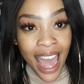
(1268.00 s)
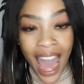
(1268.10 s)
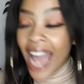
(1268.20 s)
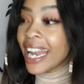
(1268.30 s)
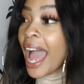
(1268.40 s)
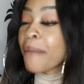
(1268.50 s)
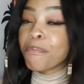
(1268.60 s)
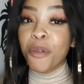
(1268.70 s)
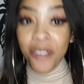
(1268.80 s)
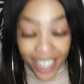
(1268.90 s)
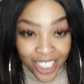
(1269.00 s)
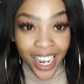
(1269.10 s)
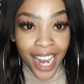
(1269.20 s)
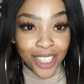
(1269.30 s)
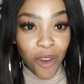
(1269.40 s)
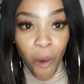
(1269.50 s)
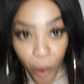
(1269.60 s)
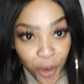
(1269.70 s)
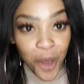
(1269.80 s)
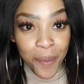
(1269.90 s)
And I appreciate
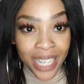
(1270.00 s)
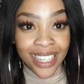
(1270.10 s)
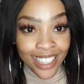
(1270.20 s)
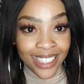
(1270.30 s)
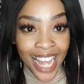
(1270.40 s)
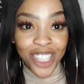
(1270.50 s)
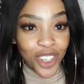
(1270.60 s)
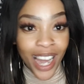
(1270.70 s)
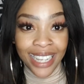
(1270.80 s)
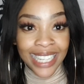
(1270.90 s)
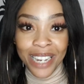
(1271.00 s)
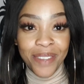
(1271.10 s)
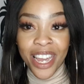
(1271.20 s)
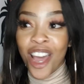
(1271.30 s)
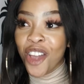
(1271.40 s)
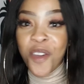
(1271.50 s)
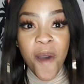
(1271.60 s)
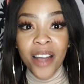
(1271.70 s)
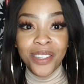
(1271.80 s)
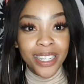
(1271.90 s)
all your messages that you guys send me. You
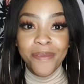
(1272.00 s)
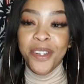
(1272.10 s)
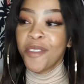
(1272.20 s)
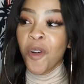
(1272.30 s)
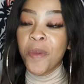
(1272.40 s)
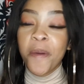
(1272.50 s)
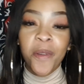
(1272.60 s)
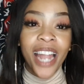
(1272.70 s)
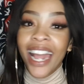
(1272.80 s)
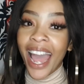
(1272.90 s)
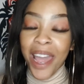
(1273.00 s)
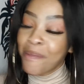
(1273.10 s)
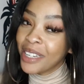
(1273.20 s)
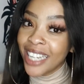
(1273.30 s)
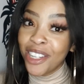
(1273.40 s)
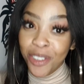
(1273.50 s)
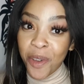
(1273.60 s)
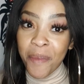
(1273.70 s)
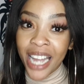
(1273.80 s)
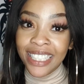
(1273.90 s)
are such beautiful people. Like, I appreciate you so
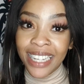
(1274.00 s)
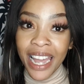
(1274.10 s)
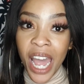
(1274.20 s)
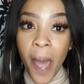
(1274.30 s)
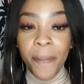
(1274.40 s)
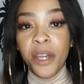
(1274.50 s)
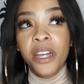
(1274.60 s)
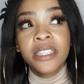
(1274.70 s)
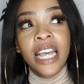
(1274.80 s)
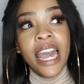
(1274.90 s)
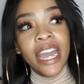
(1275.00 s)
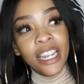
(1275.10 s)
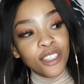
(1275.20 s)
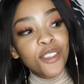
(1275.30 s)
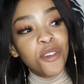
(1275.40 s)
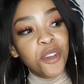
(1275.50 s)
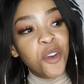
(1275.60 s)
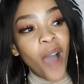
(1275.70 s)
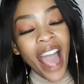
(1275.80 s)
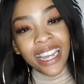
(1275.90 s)
much because it is through
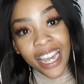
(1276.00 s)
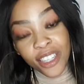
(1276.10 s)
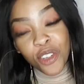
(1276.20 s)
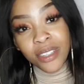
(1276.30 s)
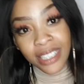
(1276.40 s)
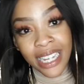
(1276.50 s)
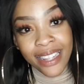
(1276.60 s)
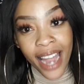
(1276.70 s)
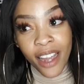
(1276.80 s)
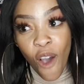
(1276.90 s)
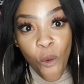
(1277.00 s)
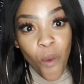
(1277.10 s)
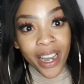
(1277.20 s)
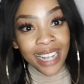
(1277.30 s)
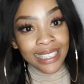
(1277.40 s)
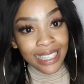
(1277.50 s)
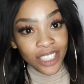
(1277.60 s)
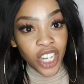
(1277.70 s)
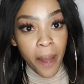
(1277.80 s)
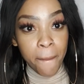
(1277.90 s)
you I get to see that when I
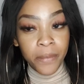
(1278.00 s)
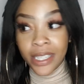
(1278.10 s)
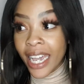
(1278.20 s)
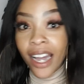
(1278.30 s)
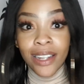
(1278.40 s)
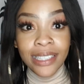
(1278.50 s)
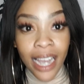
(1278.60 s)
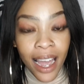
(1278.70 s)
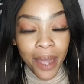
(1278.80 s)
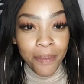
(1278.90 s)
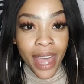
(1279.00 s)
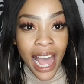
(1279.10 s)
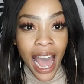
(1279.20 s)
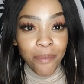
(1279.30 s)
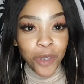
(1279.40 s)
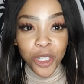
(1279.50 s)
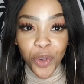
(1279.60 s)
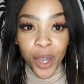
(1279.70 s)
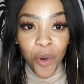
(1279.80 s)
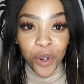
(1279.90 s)
sit here, take our time, I'm not
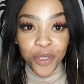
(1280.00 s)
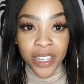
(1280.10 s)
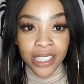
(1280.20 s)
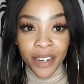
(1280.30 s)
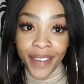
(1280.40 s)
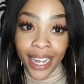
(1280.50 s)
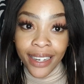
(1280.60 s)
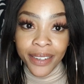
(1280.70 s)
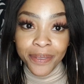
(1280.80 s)
doing all of this in vain.